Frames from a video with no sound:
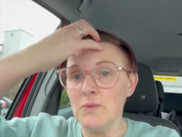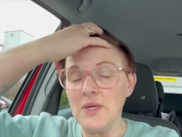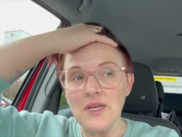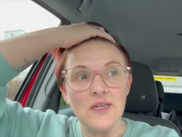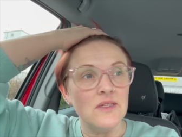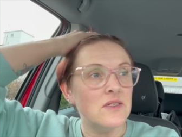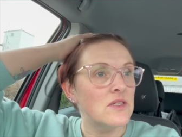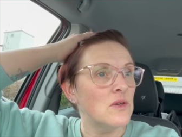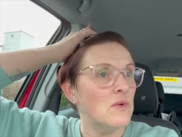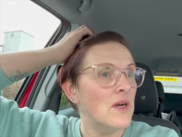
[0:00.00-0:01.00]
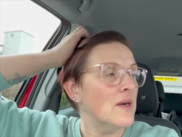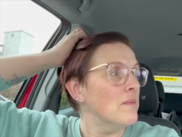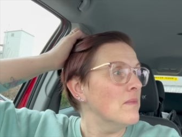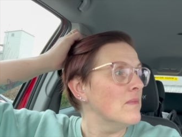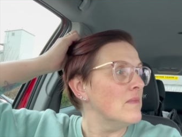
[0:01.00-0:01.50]
weekend. So
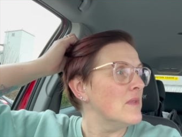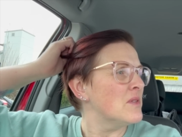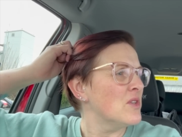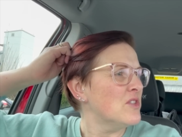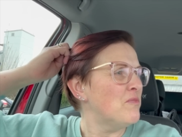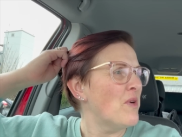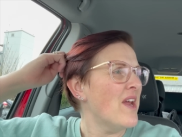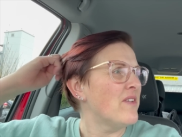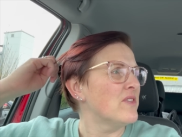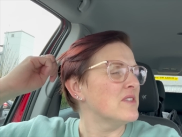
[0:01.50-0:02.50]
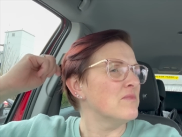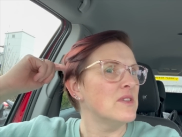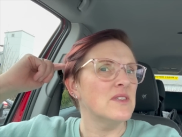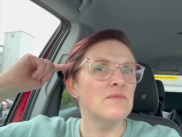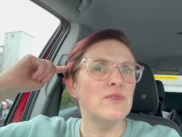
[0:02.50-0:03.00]
um, there's lots of bread for some
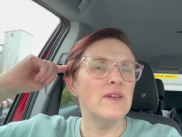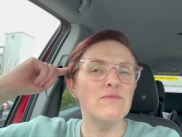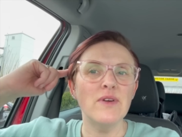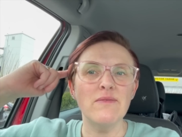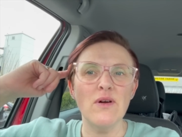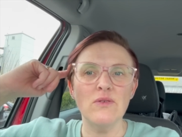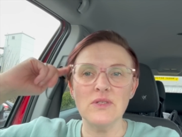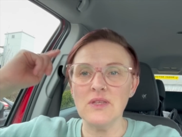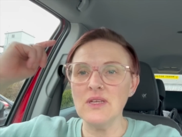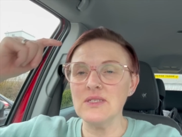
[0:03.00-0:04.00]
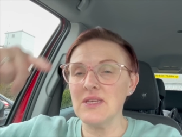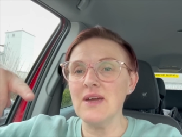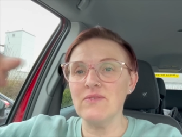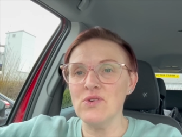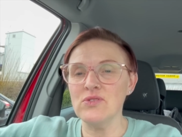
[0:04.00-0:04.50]
reason. Bread and bread rolls. I think because they're
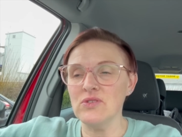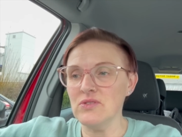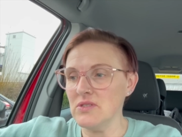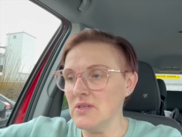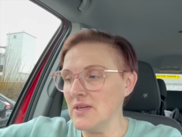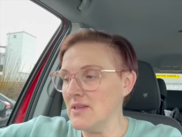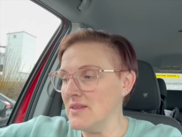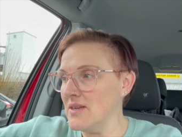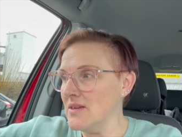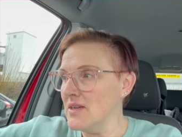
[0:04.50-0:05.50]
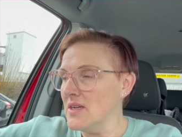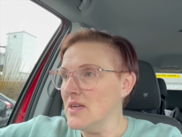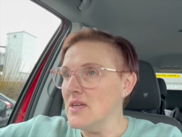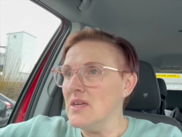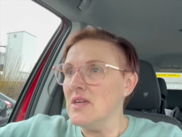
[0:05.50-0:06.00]
having hot dogs tonight and then
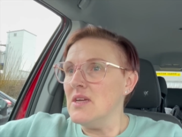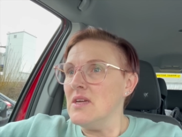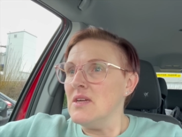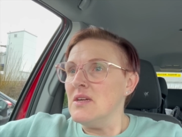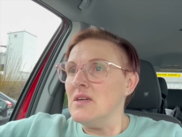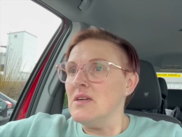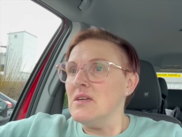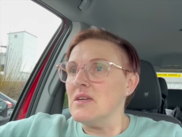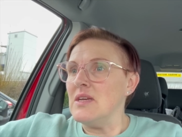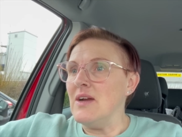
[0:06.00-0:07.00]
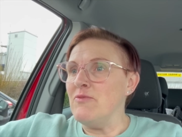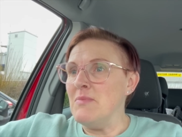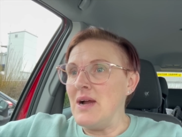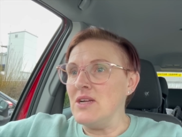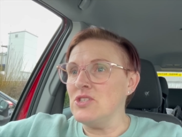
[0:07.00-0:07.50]
going to have
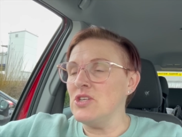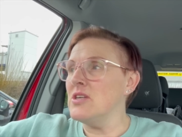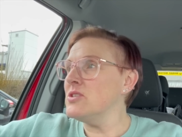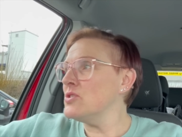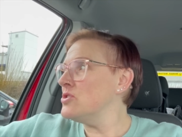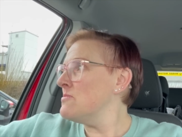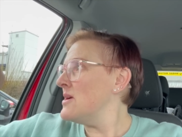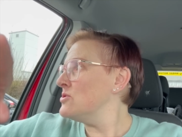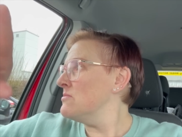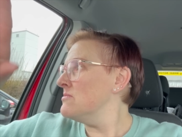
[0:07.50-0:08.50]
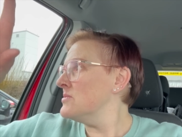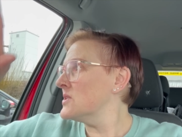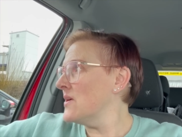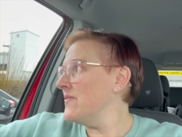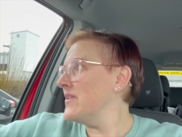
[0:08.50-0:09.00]
mash, sausage mash on
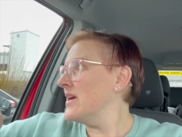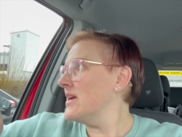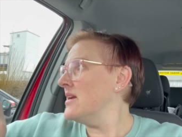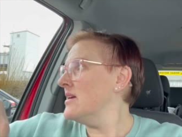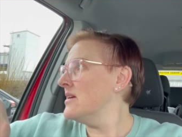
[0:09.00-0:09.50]
Sunday